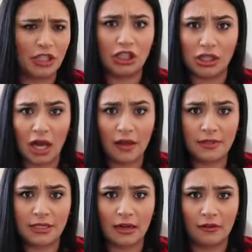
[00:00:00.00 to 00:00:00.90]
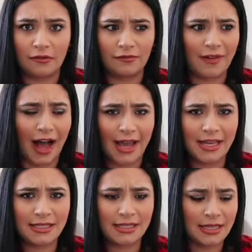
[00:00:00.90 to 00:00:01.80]
gloves of
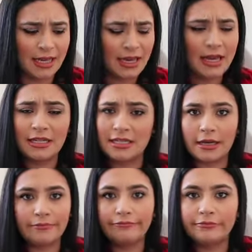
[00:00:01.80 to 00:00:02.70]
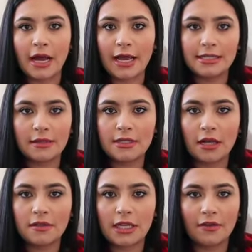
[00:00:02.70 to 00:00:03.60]
ice to ice
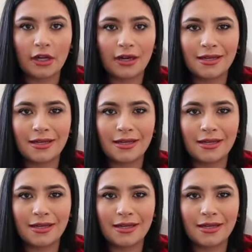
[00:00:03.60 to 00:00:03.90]
themselves down there.